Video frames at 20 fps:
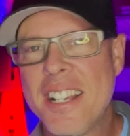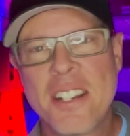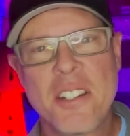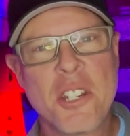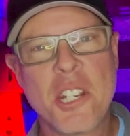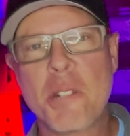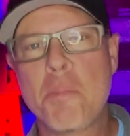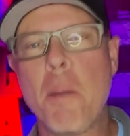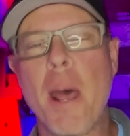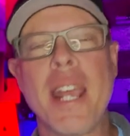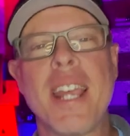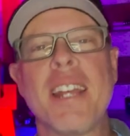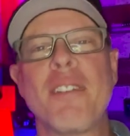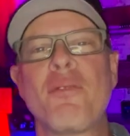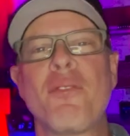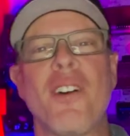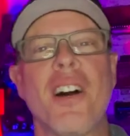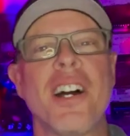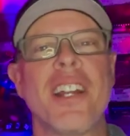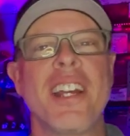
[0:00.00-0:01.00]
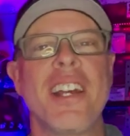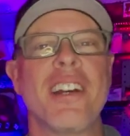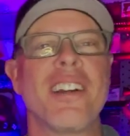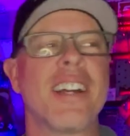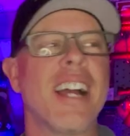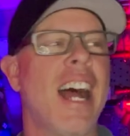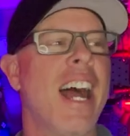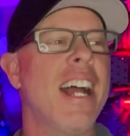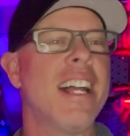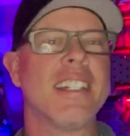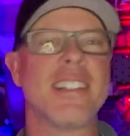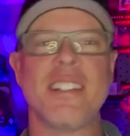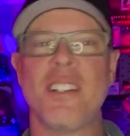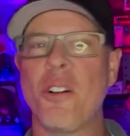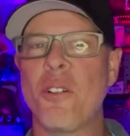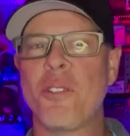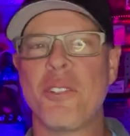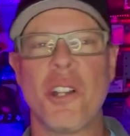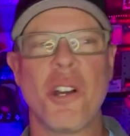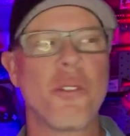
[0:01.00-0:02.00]
Just making fun here, guys.
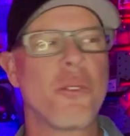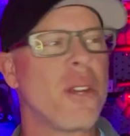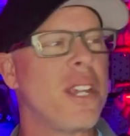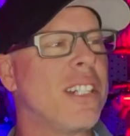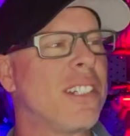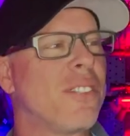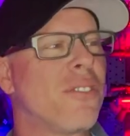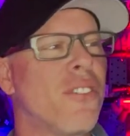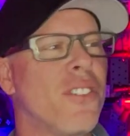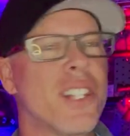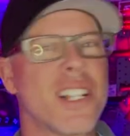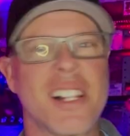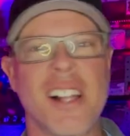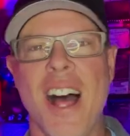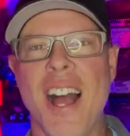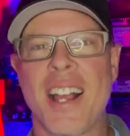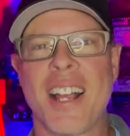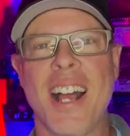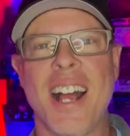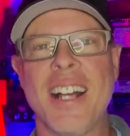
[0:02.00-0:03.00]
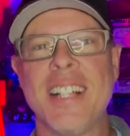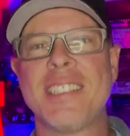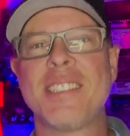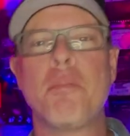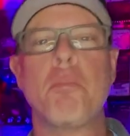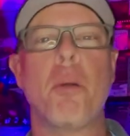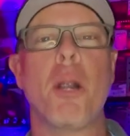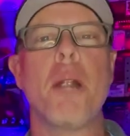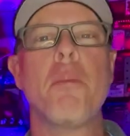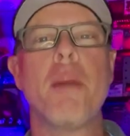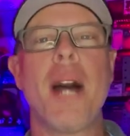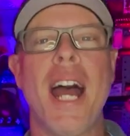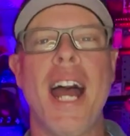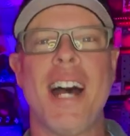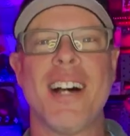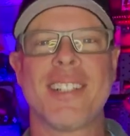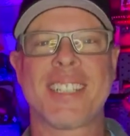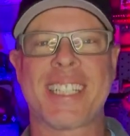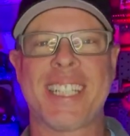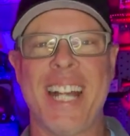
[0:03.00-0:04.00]
No, no reason for the Glock guys to burn my
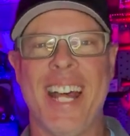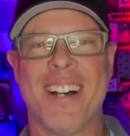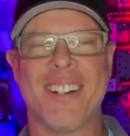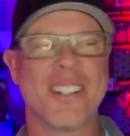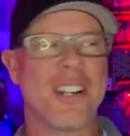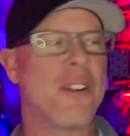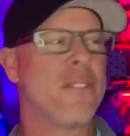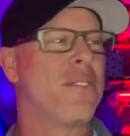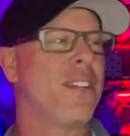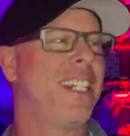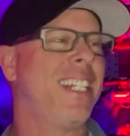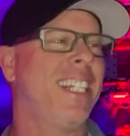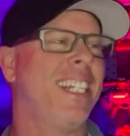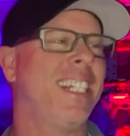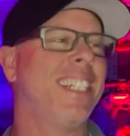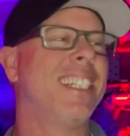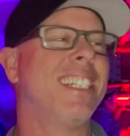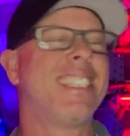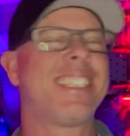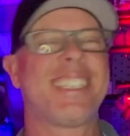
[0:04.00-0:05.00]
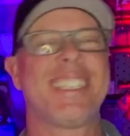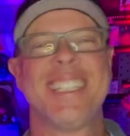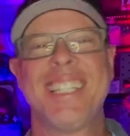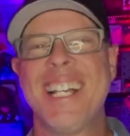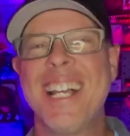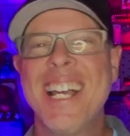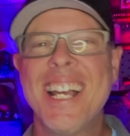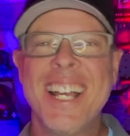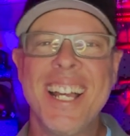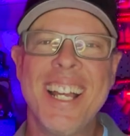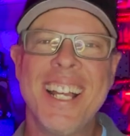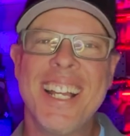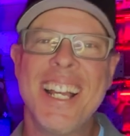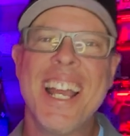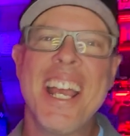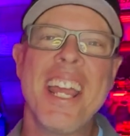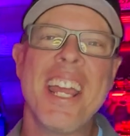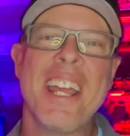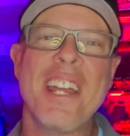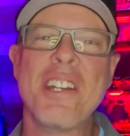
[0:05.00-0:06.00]
house down over this.
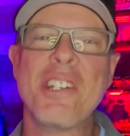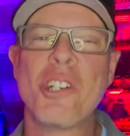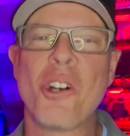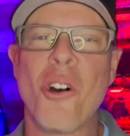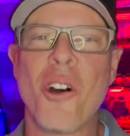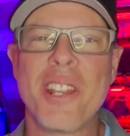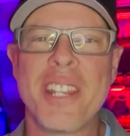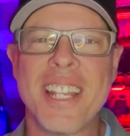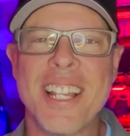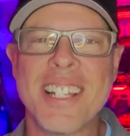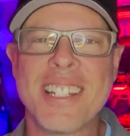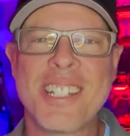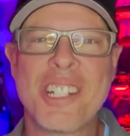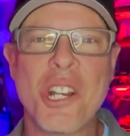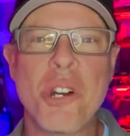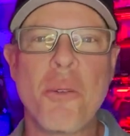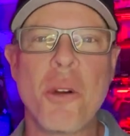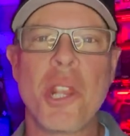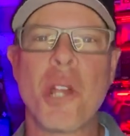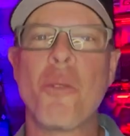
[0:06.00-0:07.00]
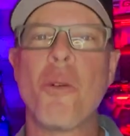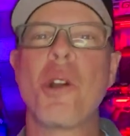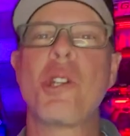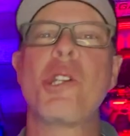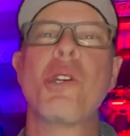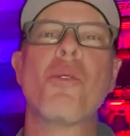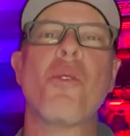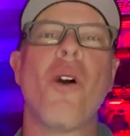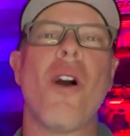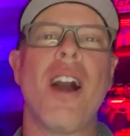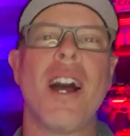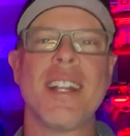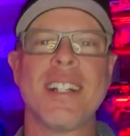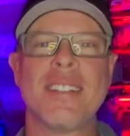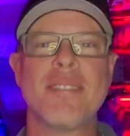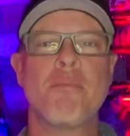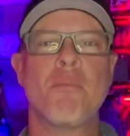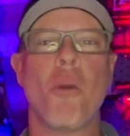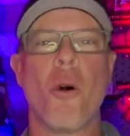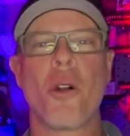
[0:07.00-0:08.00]
Enjoy this. Do with it what you want.
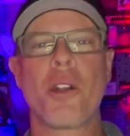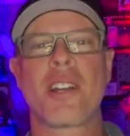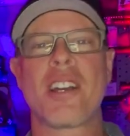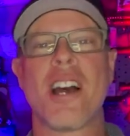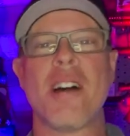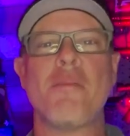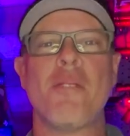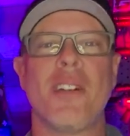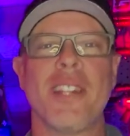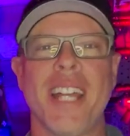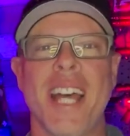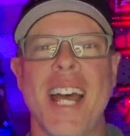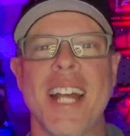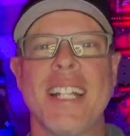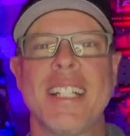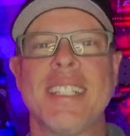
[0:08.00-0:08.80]
More to come on that.